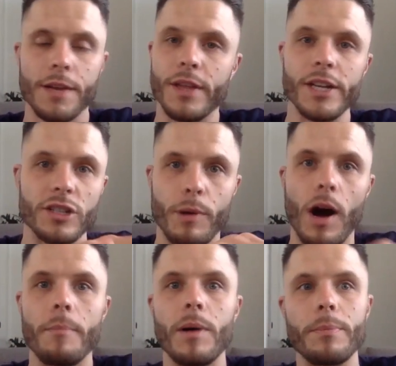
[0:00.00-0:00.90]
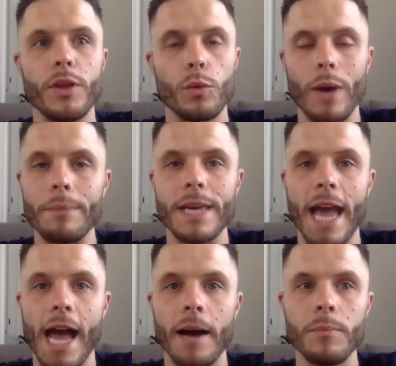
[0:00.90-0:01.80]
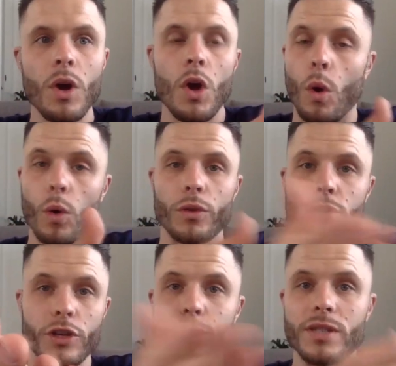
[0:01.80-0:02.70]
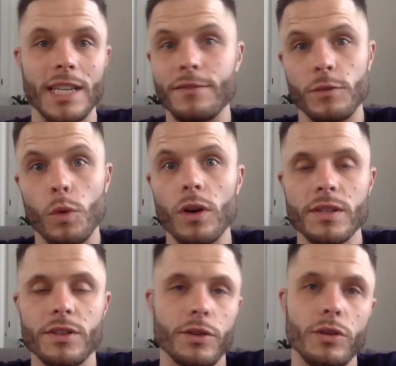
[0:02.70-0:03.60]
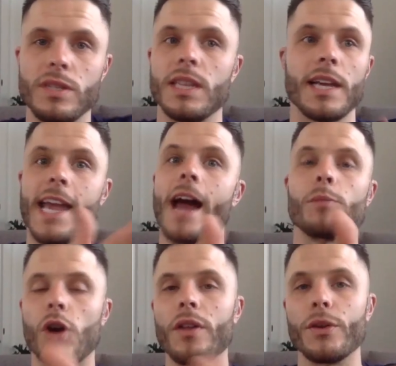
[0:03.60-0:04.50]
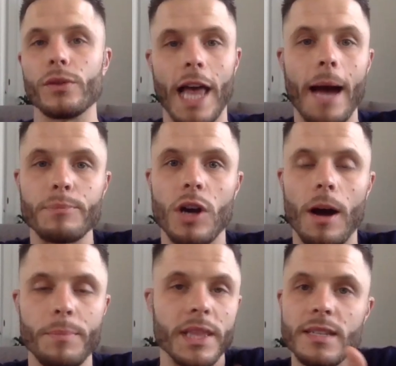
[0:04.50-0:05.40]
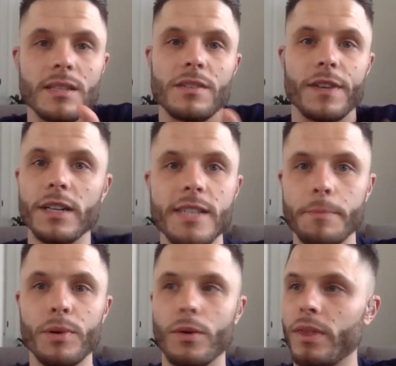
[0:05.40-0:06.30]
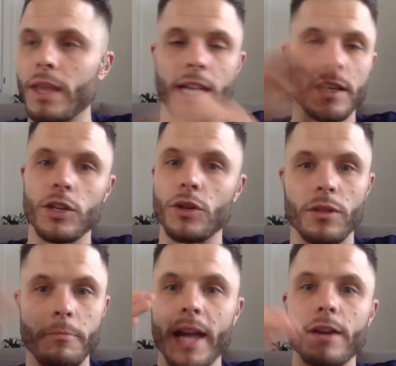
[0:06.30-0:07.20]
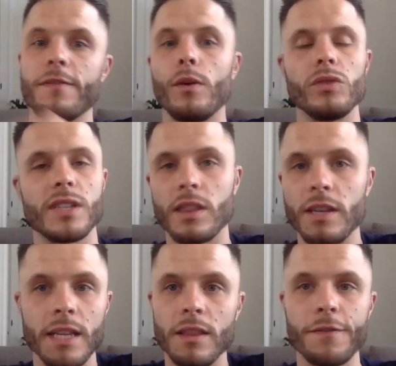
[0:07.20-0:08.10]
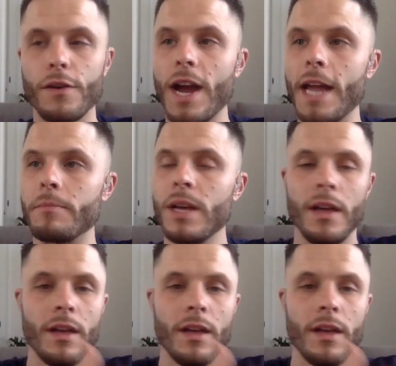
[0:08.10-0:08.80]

They just pop up their webcam, or even worse, they're using the camera on their laptop. And this is a very typical thing. The microphone's in the frame.